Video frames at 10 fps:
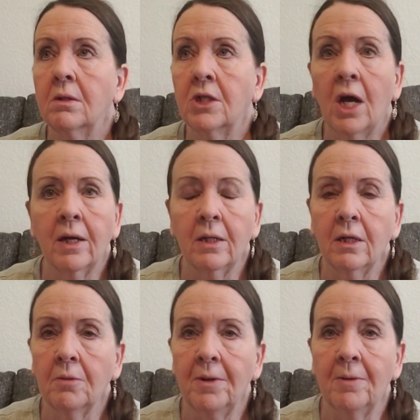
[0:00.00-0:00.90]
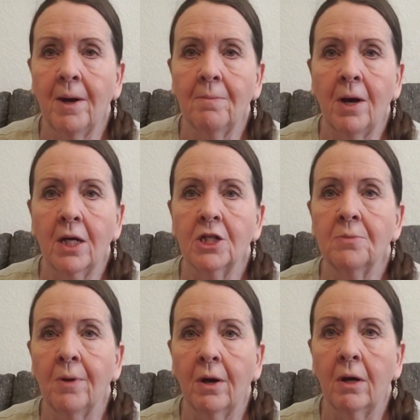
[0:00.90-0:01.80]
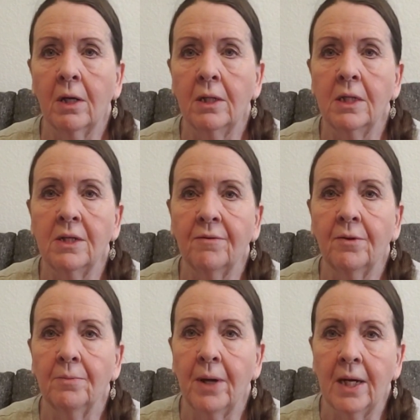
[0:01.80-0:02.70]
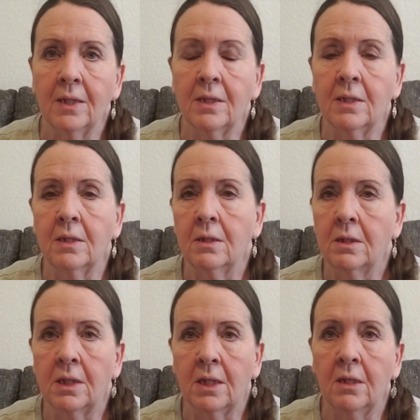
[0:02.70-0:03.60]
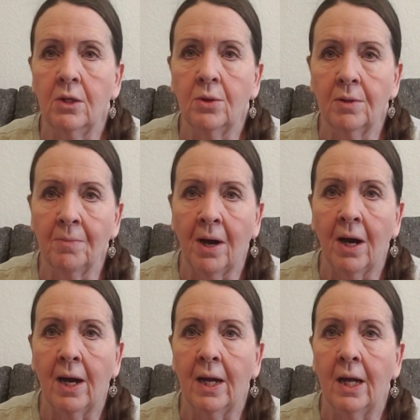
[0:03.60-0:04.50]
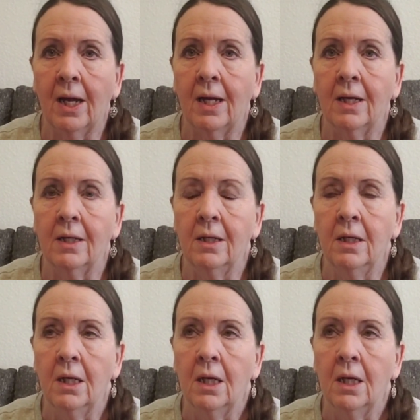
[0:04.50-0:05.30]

talk a little bit about Poshmark and the different brands that you can buy, and